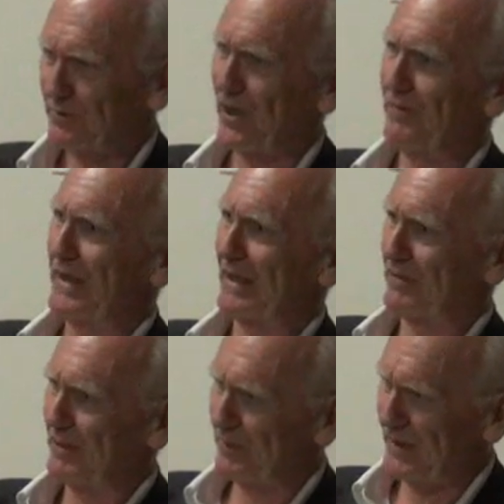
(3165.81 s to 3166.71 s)
private
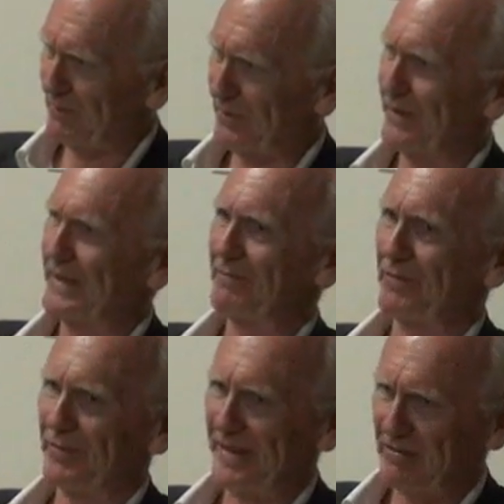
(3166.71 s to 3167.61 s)
equity people, and
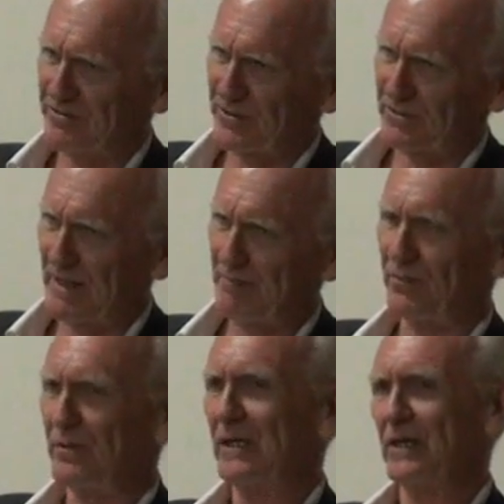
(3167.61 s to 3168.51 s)
everybody else onto
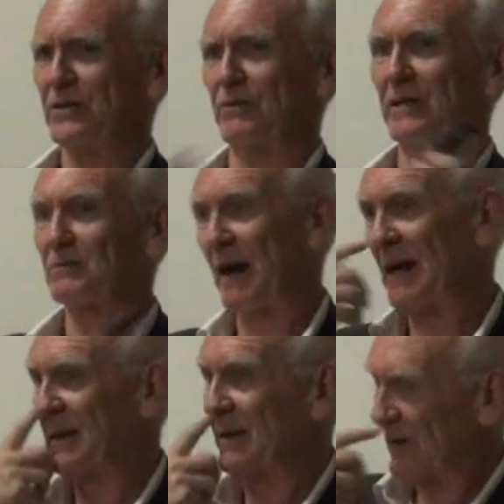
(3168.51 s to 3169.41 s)
Apple, to
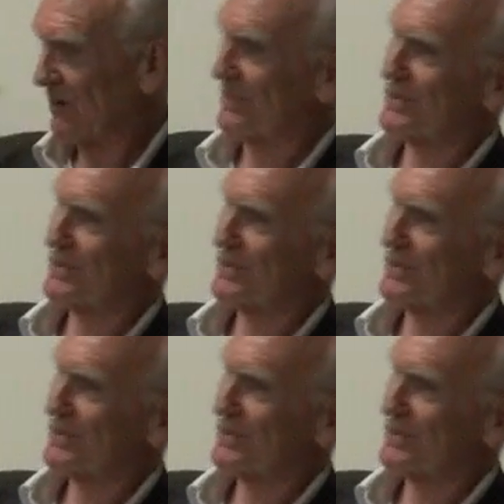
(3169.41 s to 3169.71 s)
expand it.